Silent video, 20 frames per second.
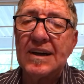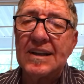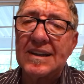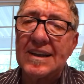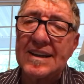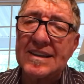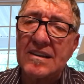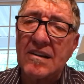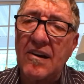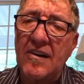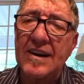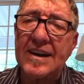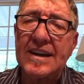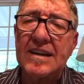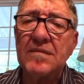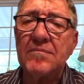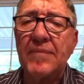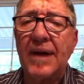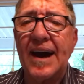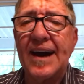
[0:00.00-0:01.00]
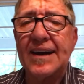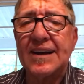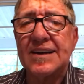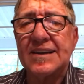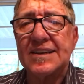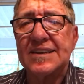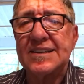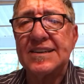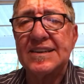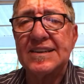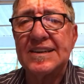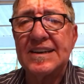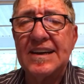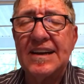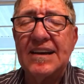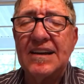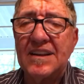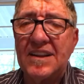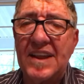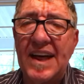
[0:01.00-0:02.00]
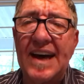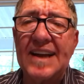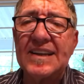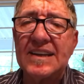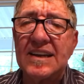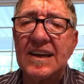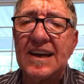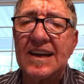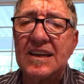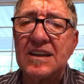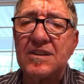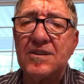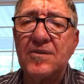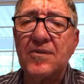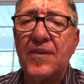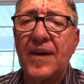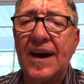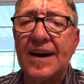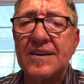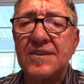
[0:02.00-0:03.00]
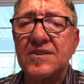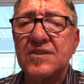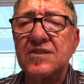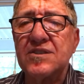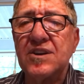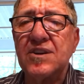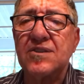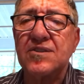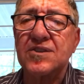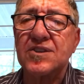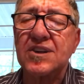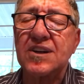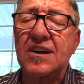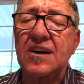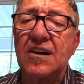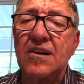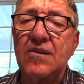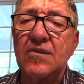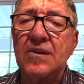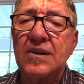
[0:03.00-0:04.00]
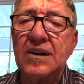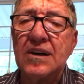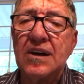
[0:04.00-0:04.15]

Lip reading: let's hearken back to that day 2,000 years ago